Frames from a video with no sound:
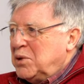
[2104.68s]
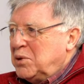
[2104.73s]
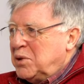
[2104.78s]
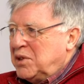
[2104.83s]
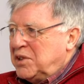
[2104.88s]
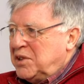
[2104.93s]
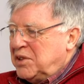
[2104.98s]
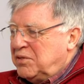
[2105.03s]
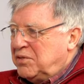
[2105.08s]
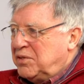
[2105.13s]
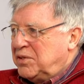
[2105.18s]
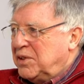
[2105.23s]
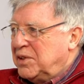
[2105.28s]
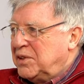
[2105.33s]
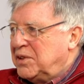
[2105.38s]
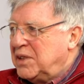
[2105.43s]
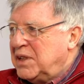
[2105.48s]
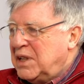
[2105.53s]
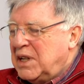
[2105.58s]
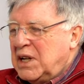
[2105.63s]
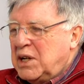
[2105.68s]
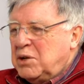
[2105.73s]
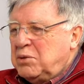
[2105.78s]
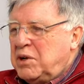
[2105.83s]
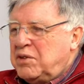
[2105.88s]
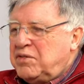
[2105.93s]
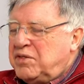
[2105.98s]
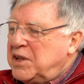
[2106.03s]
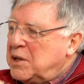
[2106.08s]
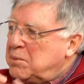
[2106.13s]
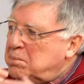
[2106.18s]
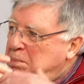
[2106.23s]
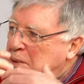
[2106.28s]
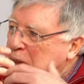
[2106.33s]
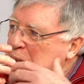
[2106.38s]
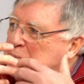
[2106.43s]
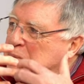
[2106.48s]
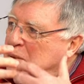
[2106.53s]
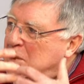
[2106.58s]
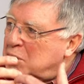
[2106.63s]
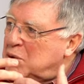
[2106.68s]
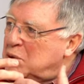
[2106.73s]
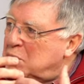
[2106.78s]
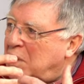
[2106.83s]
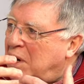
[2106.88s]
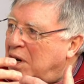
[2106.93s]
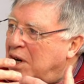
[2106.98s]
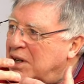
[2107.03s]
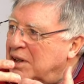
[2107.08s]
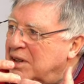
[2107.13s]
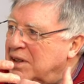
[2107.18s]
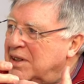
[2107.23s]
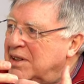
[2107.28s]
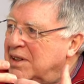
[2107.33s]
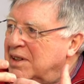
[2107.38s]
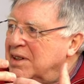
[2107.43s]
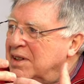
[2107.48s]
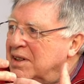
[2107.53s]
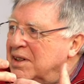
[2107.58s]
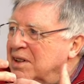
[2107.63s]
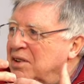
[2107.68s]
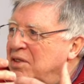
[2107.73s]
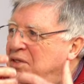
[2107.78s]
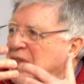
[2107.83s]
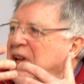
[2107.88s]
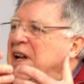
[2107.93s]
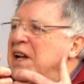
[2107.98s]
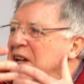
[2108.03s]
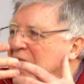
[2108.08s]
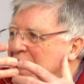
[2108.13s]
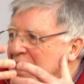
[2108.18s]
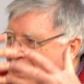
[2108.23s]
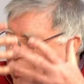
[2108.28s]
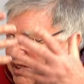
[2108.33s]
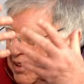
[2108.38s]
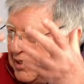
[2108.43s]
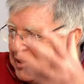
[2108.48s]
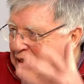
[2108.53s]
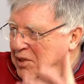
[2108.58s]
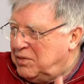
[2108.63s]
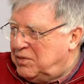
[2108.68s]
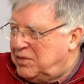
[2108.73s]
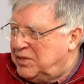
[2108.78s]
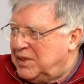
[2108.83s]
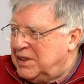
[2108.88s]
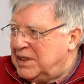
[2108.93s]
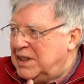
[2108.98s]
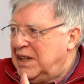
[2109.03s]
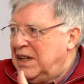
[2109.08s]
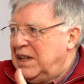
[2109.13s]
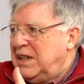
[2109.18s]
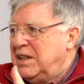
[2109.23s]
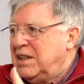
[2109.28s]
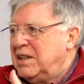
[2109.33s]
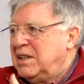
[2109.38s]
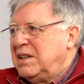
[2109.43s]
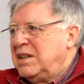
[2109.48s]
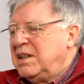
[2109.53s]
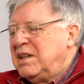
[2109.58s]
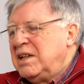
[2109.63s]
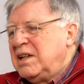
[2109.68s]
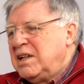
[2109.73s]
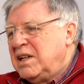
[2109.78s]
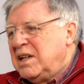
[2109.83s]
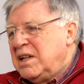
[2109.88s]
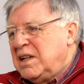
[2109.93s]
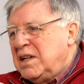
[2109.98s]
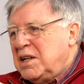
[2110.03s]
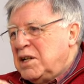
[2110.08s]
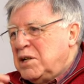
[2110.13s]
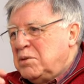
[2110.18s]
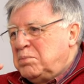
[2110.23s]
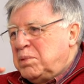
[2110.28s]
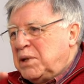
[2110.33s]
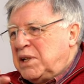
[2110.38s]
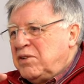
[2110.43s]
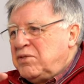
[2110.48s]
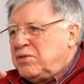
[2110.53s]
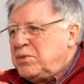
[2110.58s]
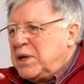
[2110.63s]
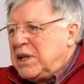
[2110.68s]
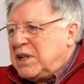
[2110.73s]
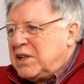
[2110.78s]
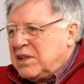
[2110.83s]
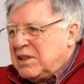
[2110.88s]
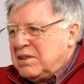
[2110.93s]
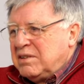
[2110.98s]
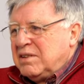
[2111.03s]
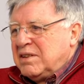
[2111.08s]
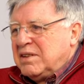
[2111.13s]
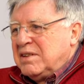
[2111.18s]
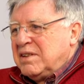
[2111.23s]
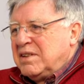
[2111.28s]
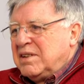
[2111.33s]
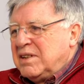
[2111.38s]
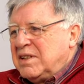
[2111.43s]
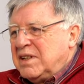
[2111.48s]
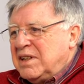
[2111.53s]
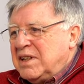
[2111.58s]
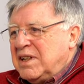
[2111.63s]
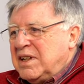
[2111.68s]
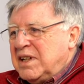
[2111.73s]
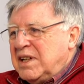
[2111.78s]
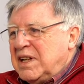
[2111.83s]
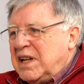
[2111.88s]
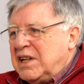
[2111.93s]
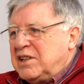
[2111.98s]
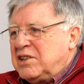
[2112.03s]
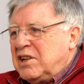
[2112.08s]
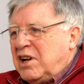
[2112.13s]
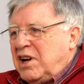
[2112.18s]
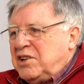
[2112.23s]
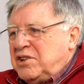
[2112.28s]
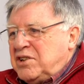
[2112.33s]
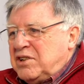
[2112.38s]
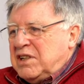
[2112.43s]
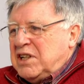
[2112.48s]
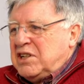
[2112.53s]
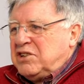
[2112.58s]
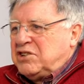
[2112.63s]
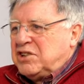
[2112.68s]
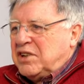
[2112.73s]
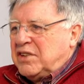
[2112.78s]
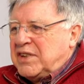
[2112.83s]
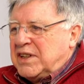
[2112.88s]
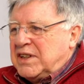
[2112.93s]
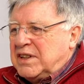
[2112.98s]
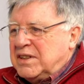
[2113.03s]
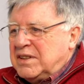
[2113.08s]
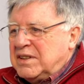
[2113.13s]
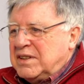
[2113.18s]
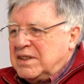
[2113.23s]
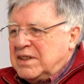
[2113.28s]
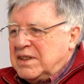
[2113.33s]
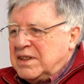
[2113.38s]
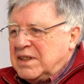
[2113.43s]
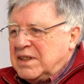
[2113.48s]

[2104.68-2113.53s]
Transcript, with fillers: who are different. We fear people who are thinking differently. But if we can encounter each other